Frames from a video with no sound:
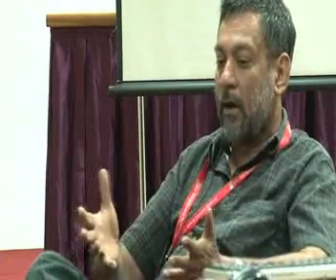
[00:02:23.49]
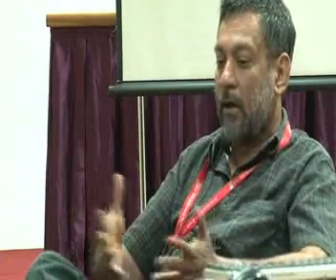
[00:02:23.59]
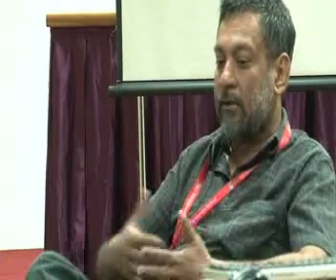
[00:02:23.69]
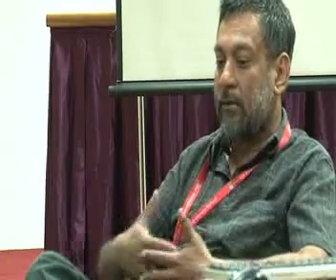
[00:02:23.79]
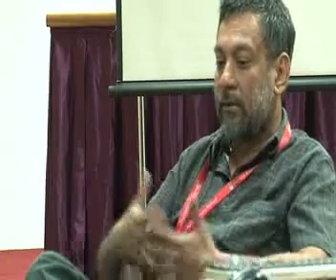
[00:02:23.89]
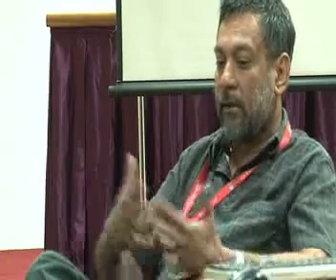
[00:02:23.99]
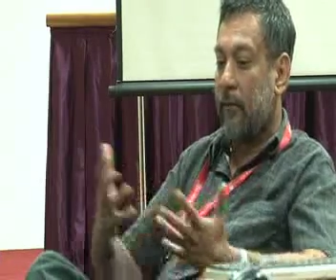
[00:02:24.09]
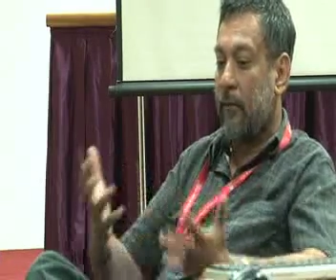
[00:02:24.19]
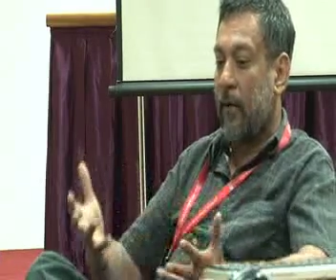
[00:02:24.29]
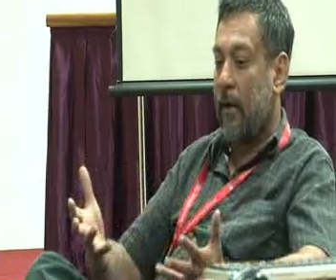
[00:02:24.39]
arts. They
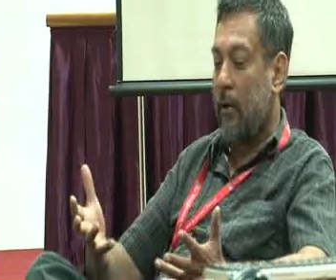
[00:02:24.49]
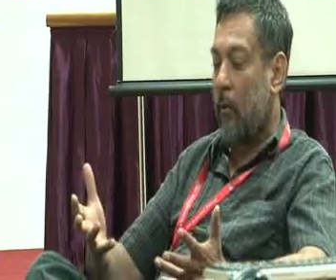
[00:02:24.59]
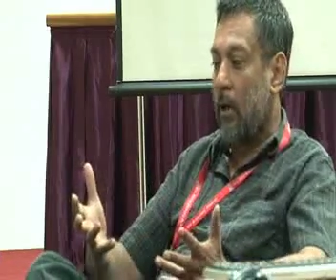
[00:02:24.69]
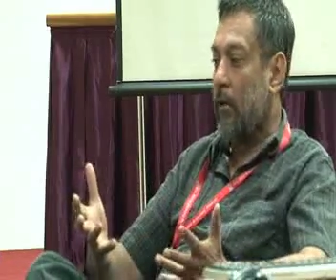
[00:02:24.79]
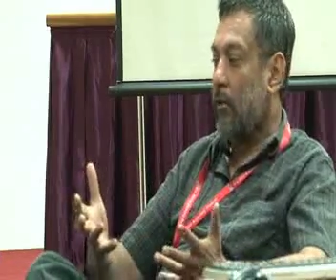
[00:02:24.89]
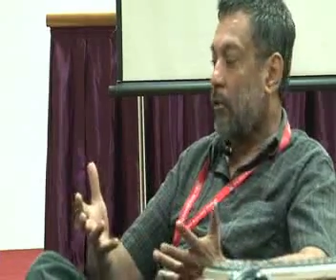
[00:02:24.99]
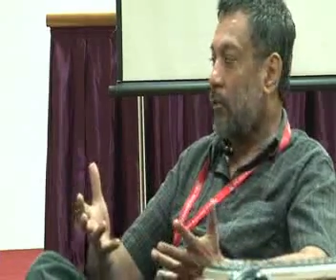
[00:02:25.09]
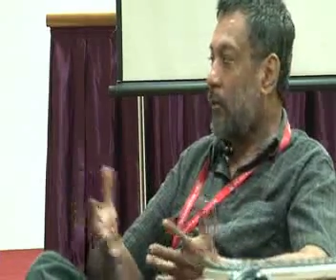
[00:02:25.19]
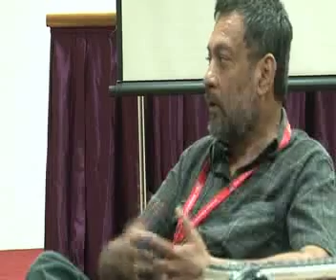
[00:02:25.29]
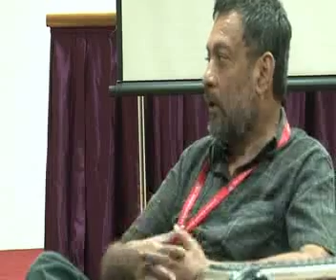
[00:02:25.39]
were fairly well known.